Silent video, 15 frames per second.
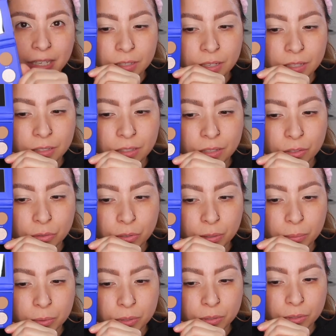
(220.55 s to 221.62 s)
It's
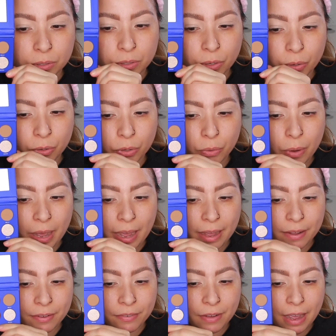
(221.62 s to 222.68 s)
adorable. So you
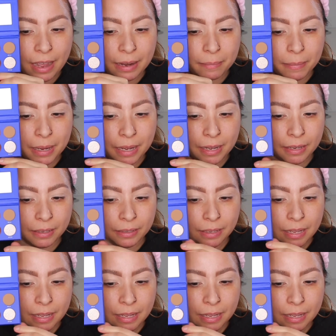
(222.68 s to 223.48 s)
have Alma,